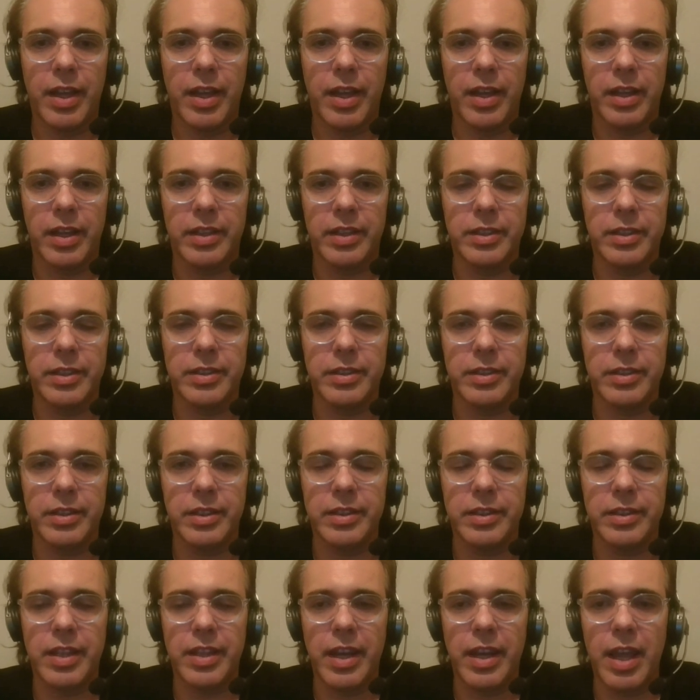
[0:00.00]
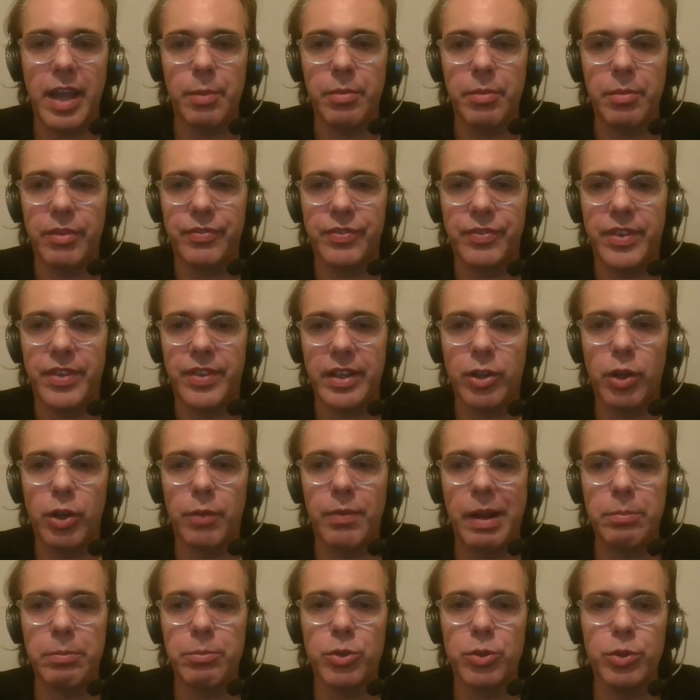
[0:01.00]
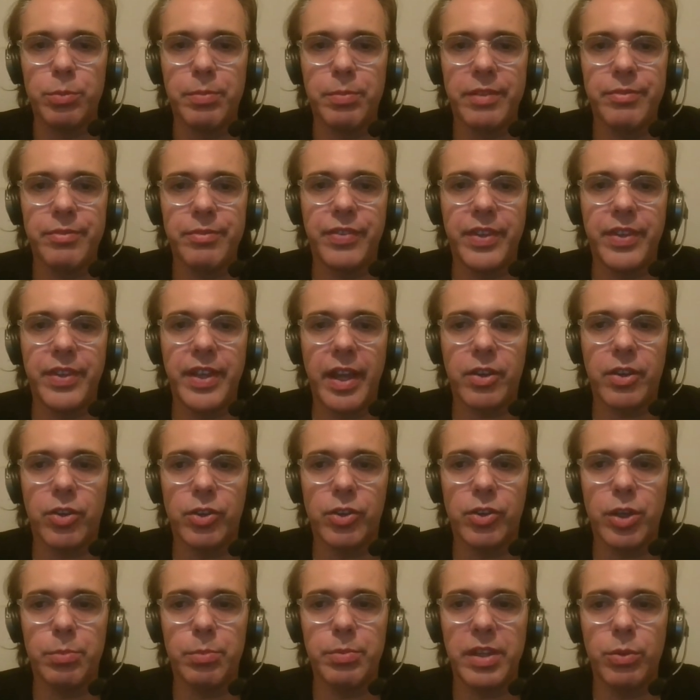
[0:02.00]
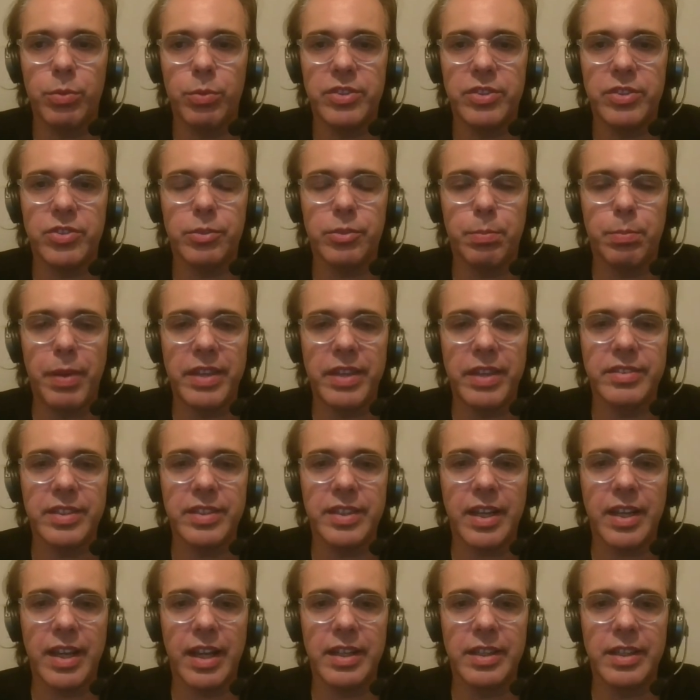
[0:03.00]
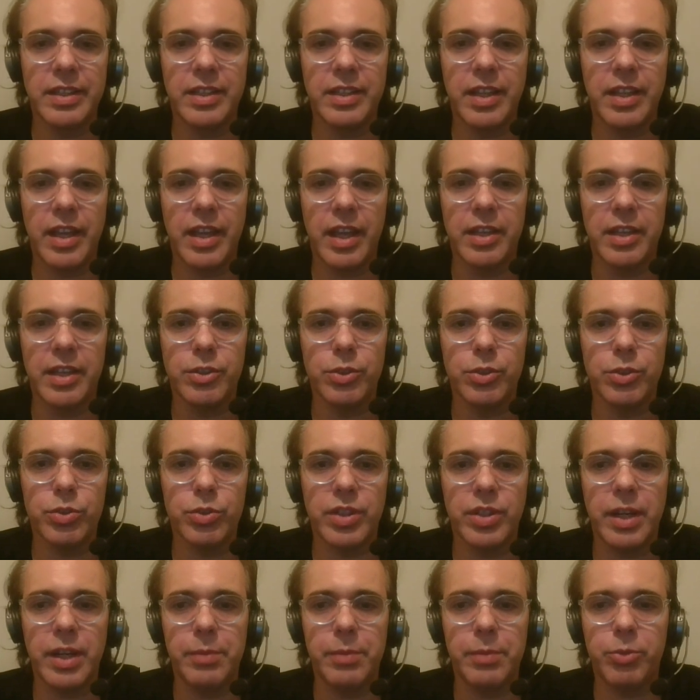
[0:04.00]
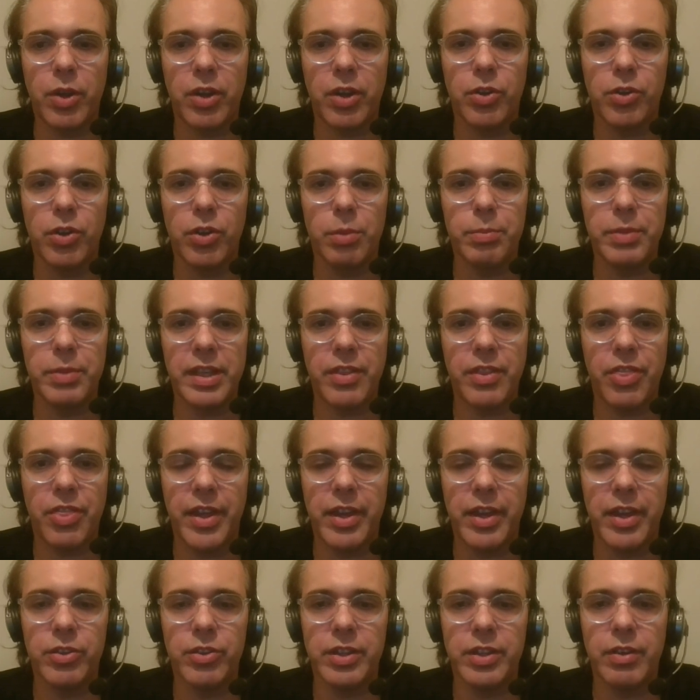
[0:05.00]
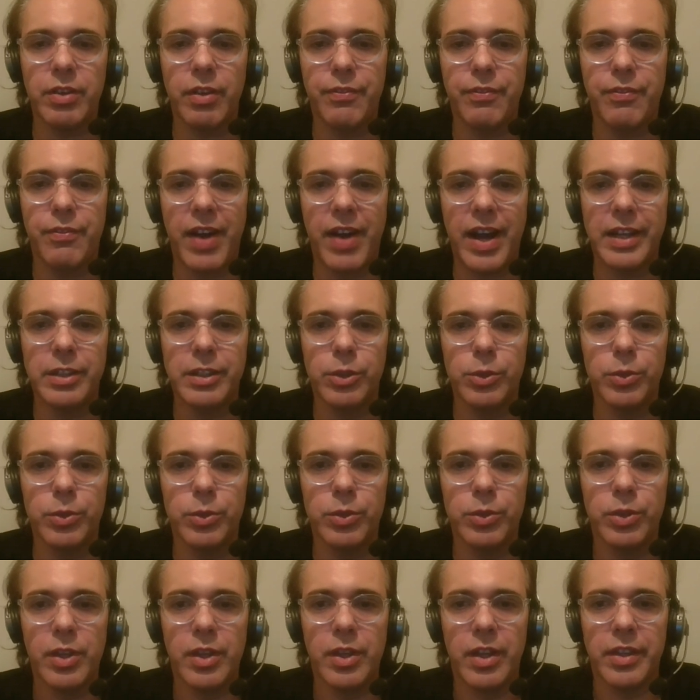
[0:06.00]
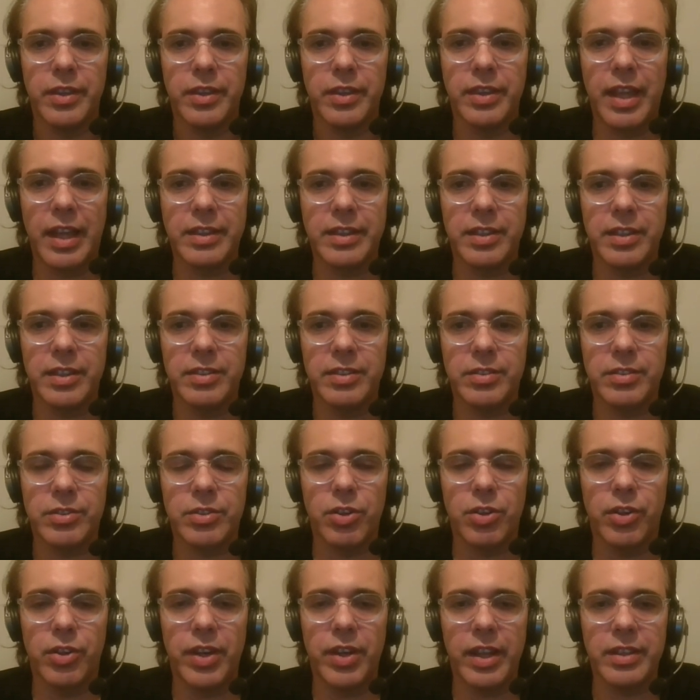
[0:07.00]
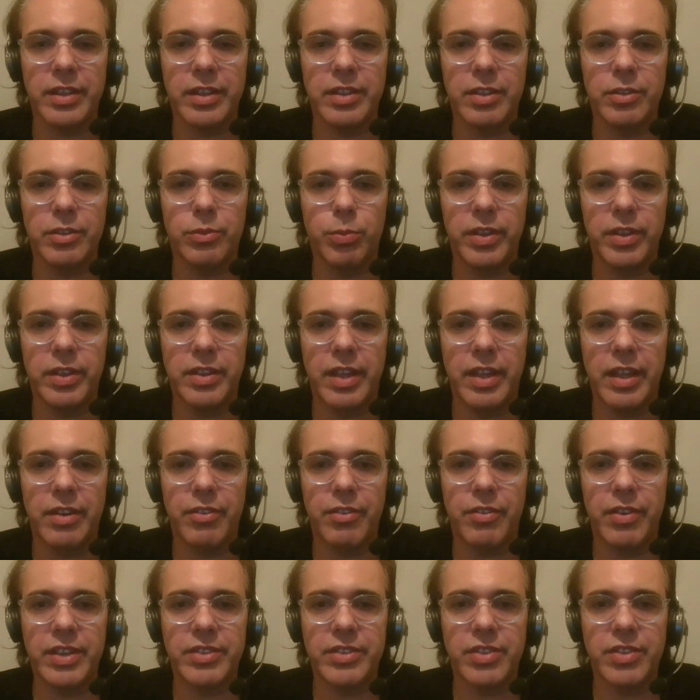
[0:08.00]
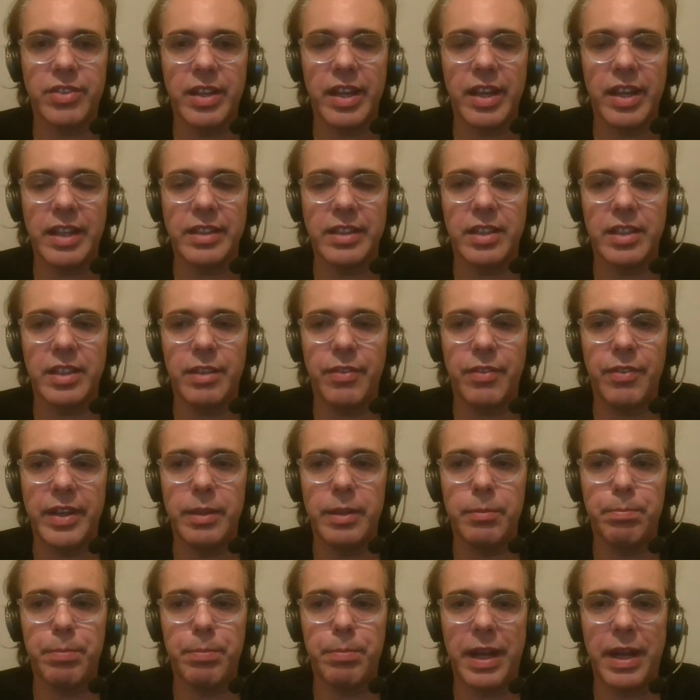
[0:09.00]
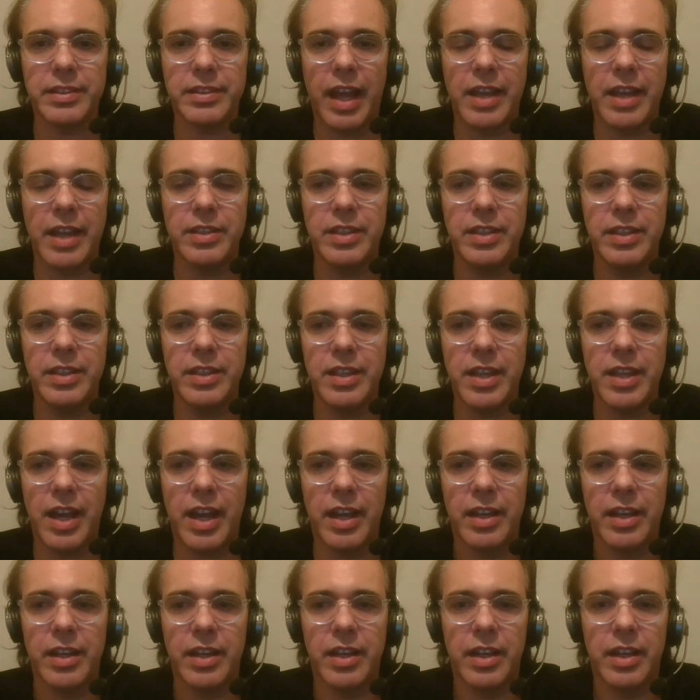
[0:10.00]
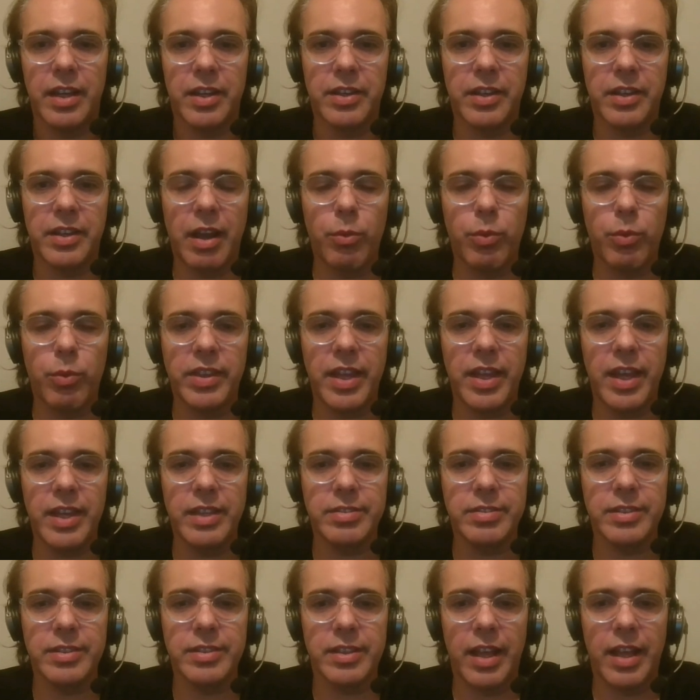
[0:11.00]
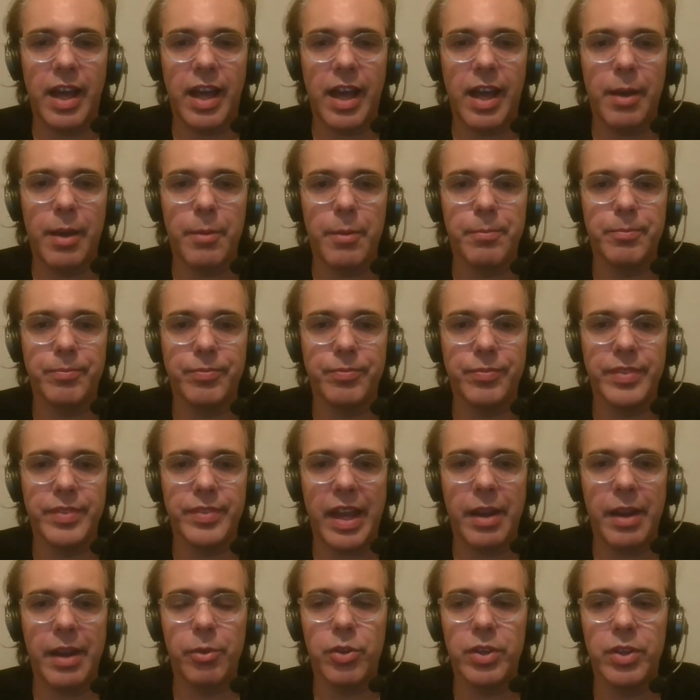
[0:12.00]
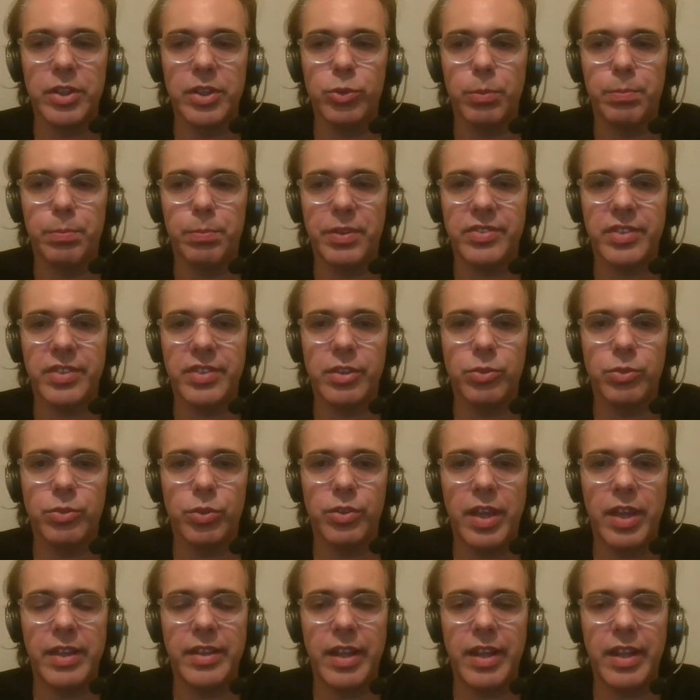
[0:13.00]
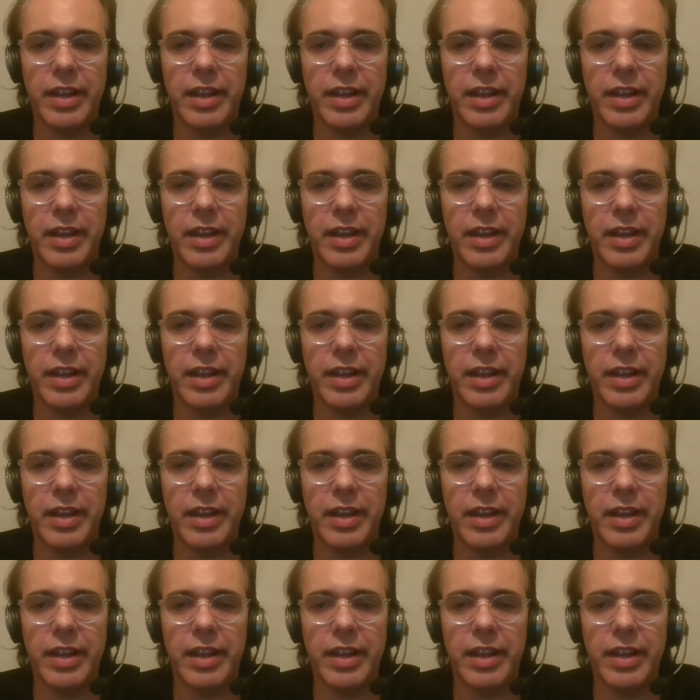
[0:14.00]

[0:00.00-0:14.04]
in the name of the global movement, PhiEconomy, which is basically a new crypto-economic theory of value that is connected with the regenerative and impact idea nowadays that I'm going to present today.